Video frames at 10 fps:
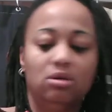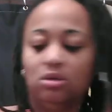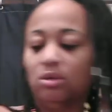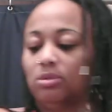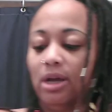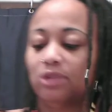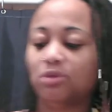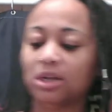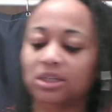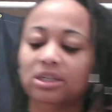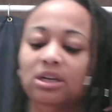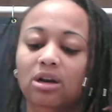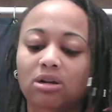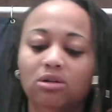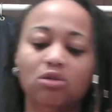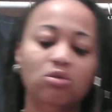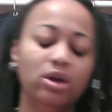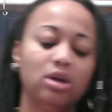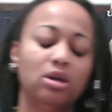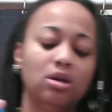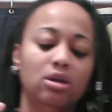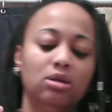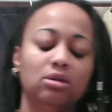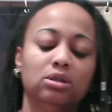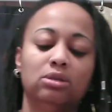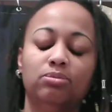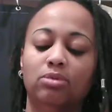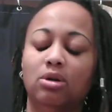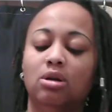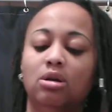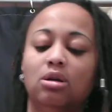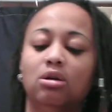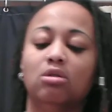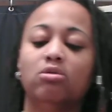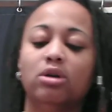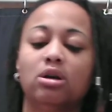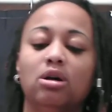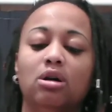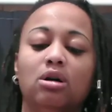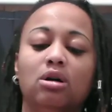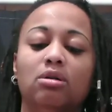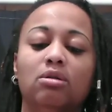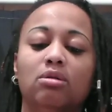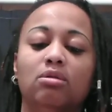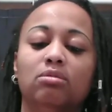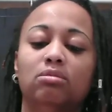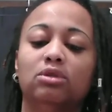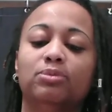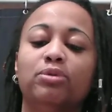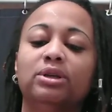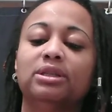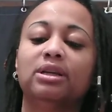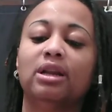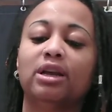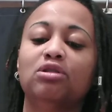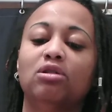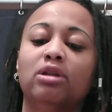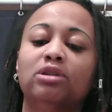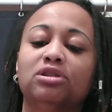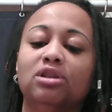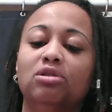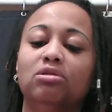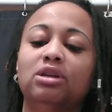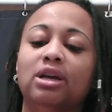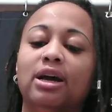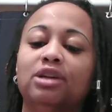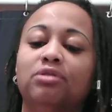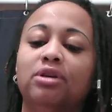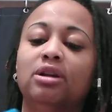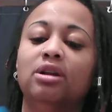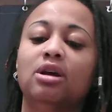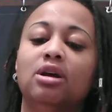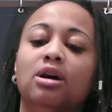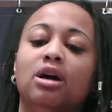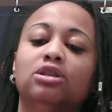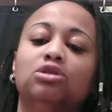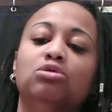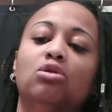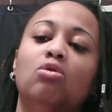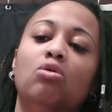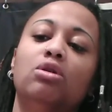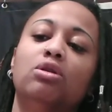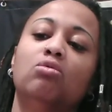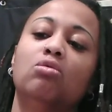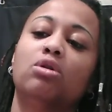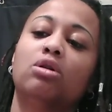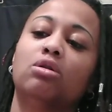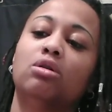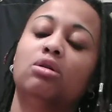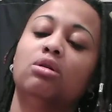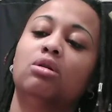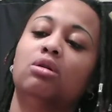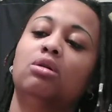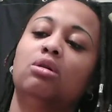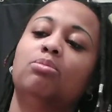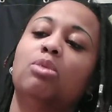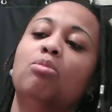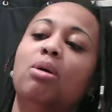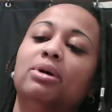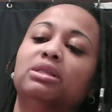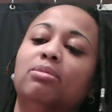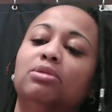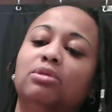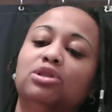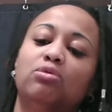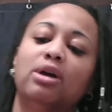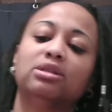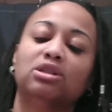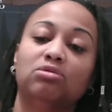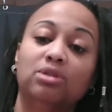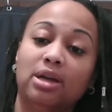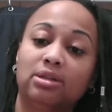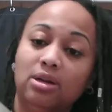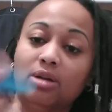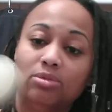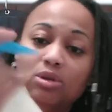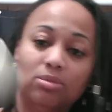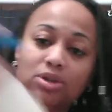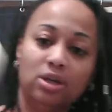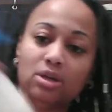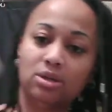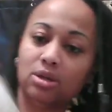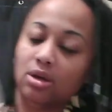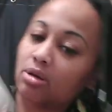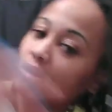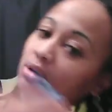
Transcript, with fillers: Sometimes when I just need a little quick, quick uh, spritz in, like, you know, they just a little dehydrated, i just do the oil and the water. But remember I said my, my psoriasis was acting up, so I'm going to shake this up.